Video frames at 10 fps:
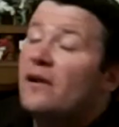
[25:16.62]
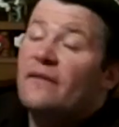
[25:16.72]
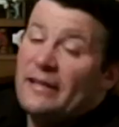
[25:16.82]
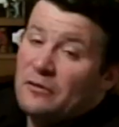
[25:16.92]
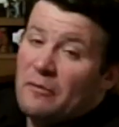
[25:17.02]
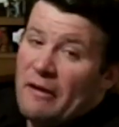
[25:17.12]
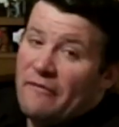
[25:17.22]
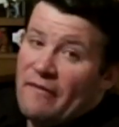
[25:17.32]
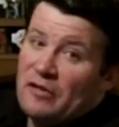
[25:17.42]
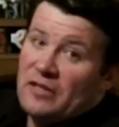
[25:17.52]
that's one of my
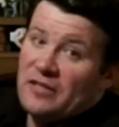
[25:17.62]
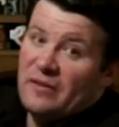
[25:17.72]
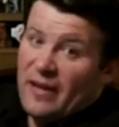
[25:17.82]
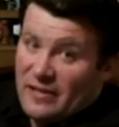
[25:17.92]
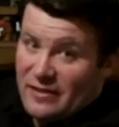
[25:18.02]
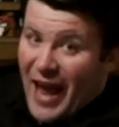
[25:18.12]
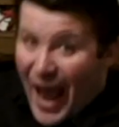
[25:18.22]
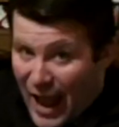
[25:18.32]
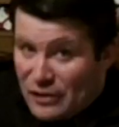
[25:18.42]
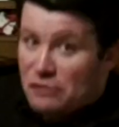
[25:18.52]
favorites because it's an
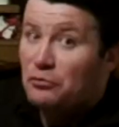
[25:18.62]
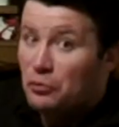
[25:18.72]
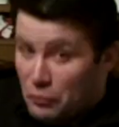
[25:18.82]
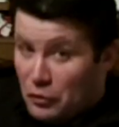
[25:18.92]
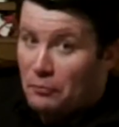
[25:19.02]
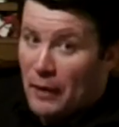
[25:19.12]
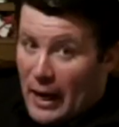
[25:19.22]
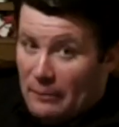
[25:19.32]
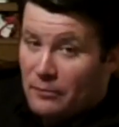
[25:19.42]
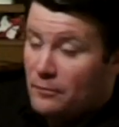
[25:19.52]
actual real
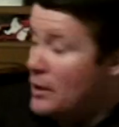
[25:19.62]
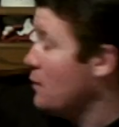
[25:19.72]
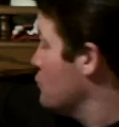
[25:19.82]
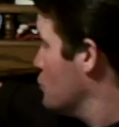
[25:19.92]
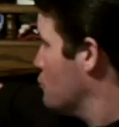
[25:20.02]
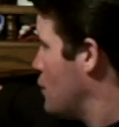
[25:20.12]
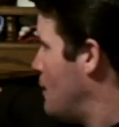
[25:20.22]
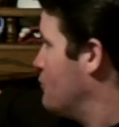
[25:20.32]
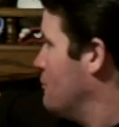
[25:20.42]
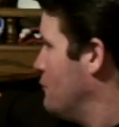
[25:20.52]
prop
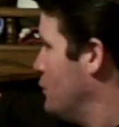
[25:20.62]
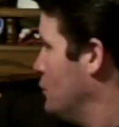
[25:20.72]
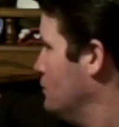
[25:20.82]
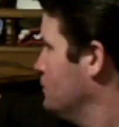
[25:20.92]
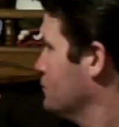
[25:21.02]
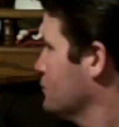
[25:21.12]
from the film.